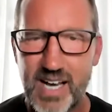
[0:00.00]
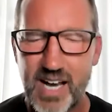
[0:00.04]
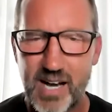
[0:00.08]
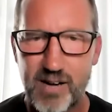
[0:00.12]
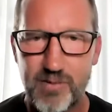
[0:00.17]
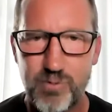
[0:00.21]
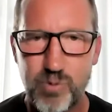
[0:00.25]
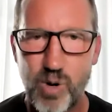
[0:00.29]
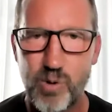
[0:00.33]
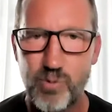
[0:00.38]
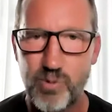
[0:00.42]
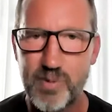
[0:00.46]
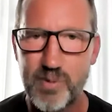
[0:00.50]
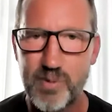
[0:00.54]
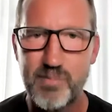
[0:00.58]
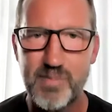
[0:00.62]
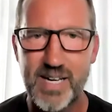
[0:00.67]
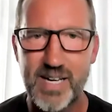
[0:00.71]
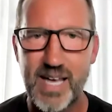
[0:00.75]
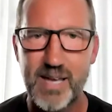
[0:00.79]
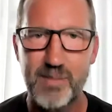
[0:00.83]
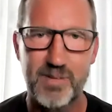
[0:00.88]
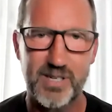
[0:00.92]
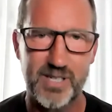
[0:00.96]
of what we've
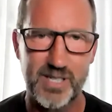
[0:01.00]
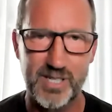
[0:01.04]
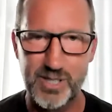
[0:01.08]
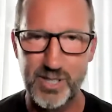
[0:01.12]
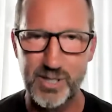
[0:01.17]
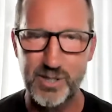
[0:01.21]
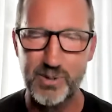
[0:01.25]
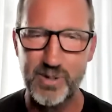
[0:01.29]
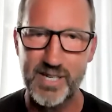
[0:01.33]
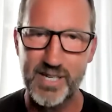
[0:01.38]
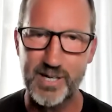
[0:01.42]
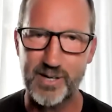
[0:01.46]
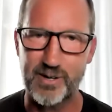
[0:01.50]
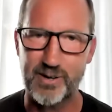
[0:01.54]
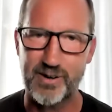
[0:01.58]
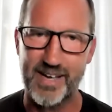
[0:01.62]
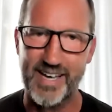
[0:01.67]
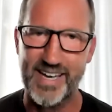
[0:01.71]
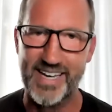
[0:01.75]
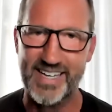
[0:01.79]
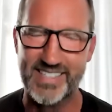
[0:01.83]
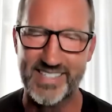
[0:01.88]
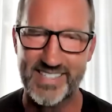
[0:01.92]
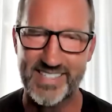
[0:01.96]
been able to do here
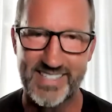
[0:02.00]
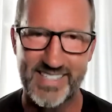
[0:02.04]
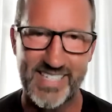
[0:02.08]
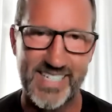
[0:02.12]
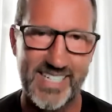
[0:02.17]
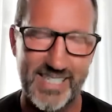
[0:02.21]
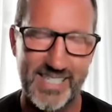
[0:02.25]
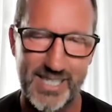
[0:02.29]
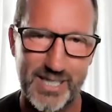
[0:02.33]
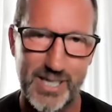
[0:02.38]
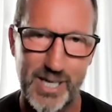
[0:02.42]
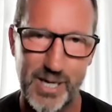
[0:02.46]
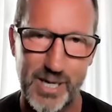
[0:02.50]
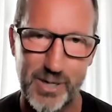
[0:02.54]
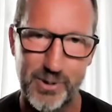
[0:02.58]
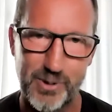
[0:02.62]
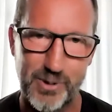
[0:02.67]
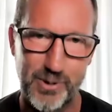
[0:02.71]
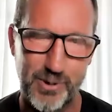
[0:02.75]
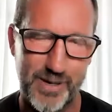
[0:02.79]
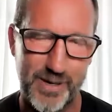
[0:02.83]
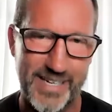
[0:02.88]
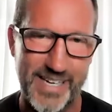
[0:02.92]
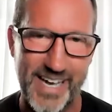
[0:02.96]
at Seek Go
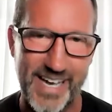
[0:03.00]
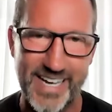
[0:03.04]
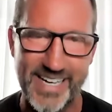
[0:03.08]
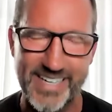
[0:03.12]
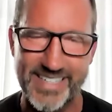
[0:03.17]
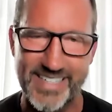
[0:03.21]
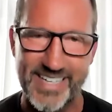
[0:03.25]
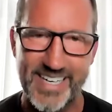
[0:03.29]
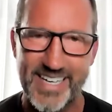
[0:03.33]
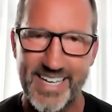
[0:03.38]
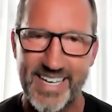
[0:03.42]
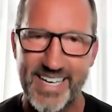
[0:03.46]
Create.